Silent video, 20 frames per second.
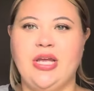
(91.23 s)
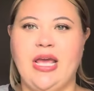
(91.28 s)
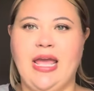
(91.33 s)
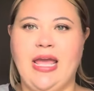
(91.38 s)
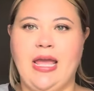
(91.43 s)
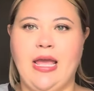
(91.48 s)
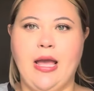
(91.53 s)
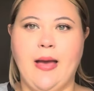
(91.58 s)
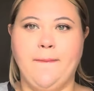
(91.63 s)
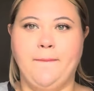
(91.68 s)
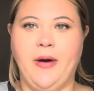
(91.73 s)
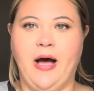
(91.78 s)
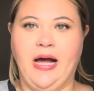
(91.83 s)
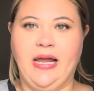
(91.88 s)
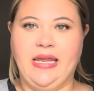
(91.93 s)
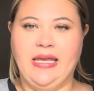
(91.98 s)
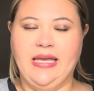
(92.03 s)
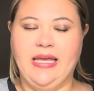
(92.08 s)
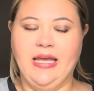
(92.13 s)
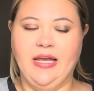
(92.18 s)
a
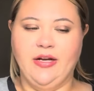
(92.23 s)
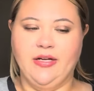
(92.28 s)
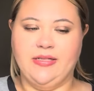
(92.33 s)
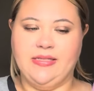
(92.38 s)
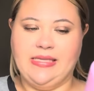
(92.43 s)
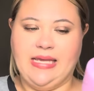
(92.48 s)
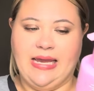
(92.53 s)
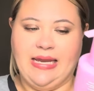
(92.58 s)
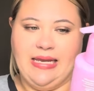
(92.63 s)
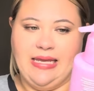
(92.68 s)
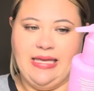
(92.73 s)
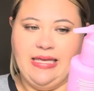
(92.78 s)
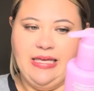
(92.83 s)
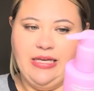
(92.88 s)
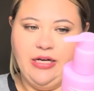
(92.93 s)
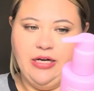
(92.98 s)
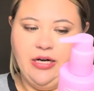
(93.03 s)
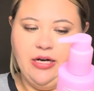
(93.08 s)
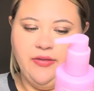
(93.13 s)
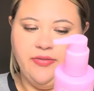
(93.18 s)
body care set
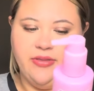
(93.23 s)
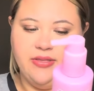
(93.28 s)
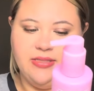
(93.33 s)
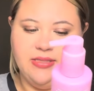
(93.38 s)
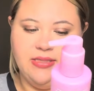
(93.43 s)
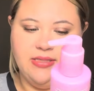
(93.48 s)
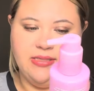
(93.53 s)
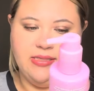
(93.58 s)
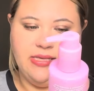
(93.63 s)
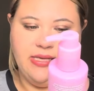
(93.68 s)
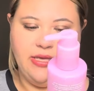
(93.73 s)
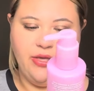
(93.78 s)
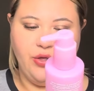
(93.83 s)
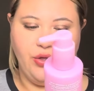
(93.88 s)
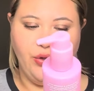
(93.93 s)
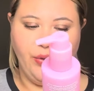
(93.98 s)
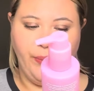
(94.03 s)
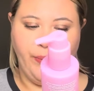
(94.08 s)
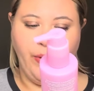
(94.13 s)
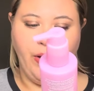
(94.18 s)
here. This is the
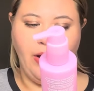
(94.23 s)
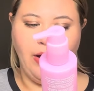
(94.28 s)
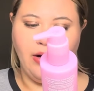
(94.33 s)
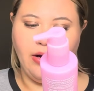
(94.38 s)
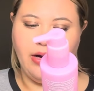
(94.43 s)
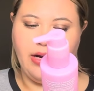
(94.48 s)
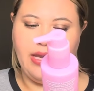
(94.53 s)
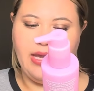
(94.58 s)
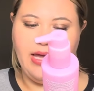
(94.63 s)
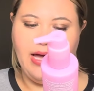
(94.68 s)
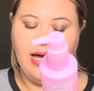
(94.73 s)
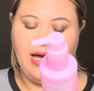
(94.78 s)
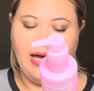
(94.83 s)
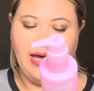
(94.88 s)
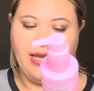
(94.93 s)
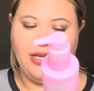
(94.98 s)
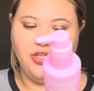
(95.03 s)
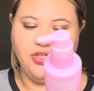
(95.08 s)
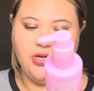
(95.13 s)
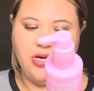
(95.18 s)
Kopari
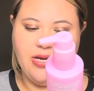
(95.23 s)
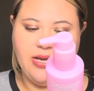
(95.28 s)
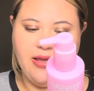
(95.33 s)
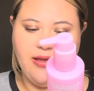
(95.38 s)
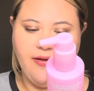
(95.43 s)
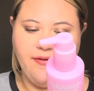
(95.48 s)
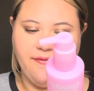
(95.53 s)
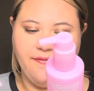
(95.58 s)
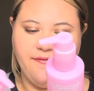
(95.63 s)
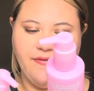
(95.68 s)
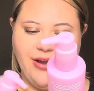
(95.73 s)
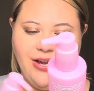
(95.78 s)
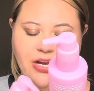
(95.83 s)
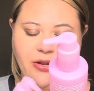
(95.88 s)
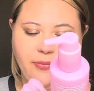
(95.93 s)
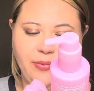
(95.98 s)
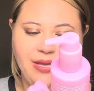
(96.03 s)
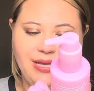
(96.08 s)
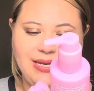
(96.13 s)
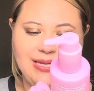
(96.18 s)
Hydrating
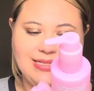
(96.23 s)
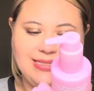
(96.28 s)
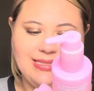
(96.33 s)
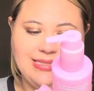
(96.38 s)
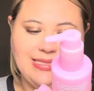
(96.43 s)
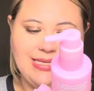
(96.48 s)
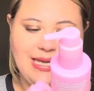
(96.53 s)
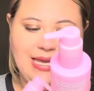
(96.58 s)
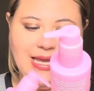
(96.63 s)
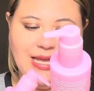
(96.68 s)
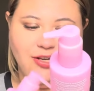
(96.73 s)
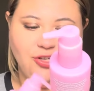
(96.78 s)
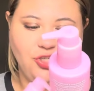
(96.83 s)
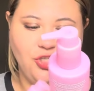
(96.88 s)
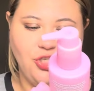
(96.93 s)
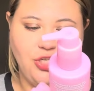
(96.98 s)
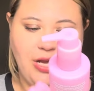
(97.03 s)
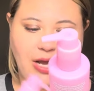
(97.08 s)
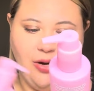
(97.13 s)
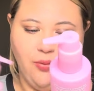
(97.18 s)
Vitamin C
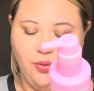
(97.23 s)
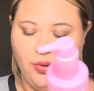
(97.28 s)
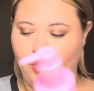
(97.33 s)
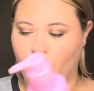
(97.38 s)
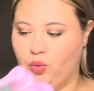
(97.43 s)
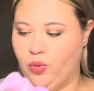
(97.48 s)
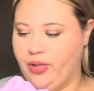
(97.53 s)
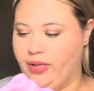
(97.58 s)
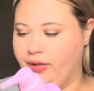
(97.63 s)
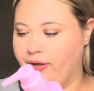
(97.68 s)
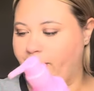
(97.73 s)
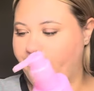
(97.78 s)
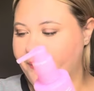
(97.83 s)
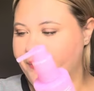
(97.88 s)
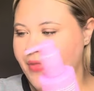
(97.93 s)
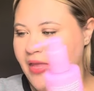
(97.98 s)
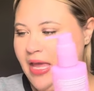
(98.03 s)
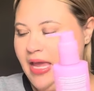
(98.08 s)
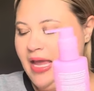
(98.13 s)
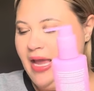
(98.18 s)
Shower Oil
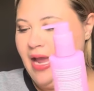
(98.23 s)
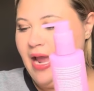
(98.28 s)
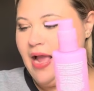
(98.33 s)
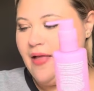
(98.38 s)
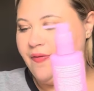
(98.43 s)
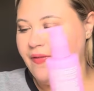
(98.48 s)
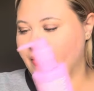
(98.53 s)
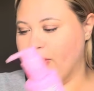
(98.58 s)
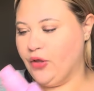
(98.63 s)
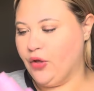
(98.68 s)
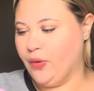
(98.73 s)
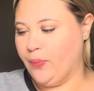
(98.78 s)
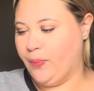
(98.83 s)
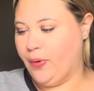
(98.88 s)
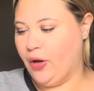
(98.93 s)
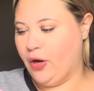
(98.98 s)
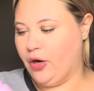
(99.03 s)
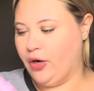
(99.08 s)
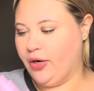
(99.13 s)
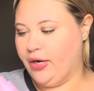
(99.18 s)
and the
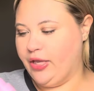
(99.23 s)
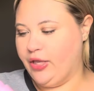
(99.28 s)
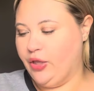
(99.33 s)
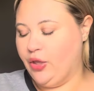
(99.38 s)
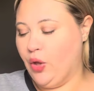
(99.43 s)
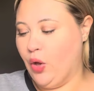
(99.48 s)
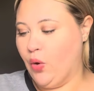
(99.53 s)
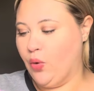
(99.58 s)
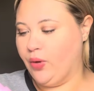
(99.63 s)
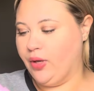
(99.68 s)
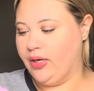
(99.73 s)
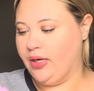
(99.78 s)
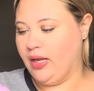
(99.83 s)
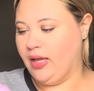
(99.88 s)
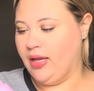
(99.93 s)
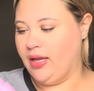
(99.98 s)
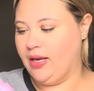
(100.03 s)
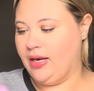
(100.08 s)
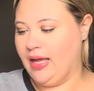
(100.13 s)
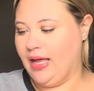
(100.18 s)
Kopari
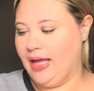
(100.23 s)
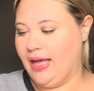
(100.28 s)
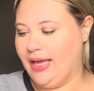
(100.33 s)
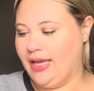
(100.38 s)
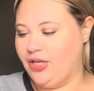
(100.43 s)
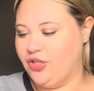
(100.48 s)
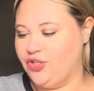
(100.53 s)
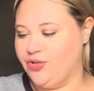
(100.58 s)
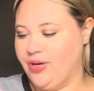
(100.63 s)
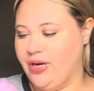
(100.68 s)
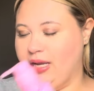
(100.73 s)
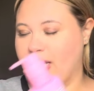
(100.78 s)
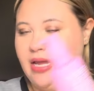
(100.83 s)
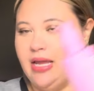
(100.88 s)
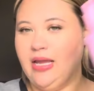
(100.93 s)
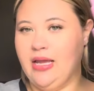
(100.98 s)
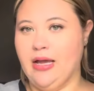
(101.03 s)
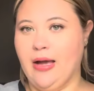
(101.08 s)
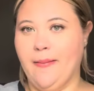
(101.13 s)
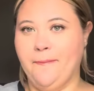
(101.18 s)
Coconut
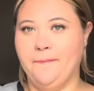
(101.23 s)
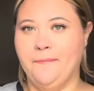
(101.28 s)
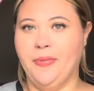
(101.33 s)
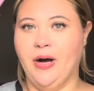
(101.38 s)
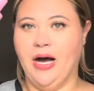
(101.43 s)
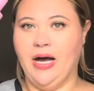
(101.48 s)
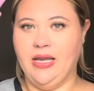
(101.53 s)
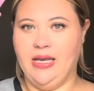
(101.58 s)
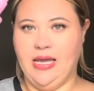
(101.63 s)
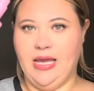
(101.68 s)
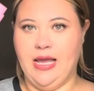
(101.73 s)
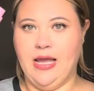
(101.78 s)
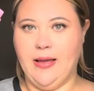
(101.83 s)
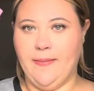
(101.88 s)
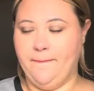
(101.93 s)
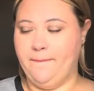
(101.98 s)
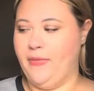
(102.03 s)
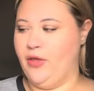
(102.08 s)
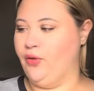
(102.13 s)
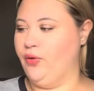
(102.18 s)
Hydrating Body
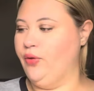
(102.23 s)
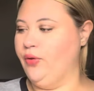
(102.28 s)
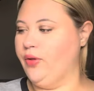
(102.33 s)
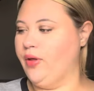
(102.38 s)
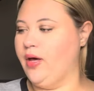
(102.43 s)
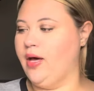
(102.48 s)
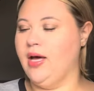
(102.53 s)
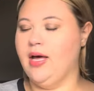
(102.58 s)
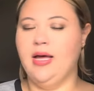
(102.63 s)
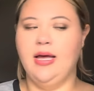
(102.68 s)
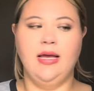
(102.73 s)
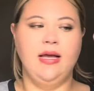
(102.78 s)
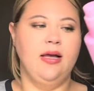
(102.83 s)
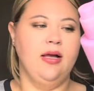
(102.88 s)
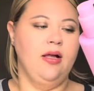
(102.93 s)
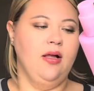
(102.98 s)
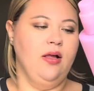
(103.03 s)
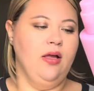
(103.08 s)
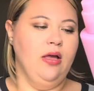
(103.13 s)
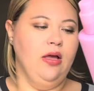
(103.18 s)
Milk.
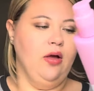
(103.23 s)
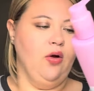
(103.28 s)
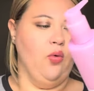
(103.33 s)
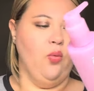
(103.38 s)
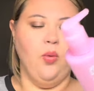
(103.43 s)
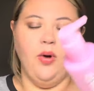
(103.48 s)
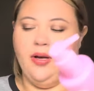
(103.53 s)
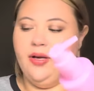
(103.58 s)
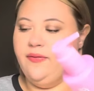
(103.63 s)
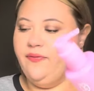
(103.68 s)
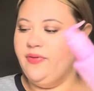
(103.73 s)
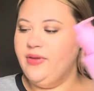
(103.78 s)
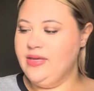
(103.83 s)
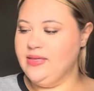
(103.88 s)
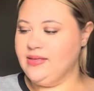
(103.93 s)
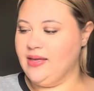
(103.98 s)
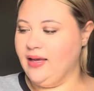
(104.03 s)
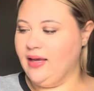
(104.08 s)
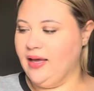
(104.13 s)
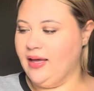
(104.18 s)
One of these
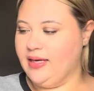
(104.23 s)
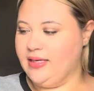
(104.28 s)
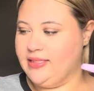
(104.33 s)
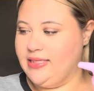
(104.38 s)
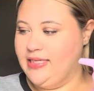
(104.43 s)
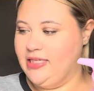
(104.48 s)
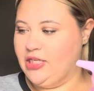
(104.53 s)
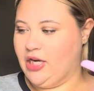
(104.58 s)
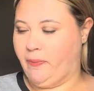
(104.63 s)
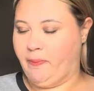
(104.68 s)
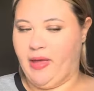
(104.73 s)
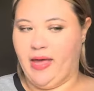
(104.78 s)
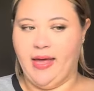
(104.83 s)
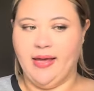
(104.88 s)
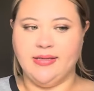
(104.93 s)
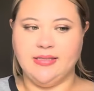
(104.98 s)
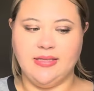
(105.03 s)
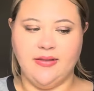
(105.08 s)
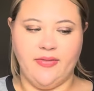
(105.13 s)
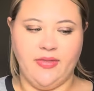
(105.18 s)
I got at TJ
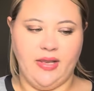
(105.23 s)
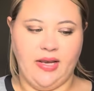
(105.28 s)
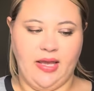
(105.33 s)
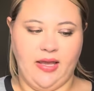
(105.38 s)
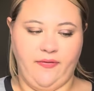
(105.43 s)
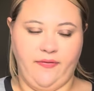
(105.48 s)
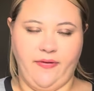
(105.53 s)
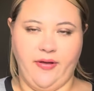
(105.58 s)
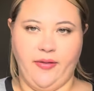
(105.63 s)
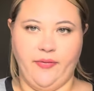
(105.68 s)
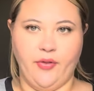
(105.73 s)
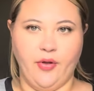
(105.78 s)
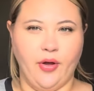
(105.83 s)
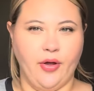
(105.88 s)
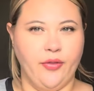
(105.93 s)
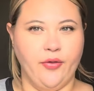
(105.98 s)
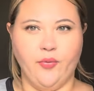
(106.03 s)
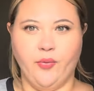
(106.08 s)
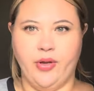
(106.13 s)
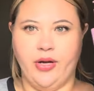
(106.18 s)
Maxx and then I found the
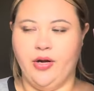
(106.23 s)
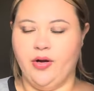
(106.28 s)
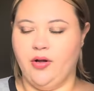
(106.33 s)
other one at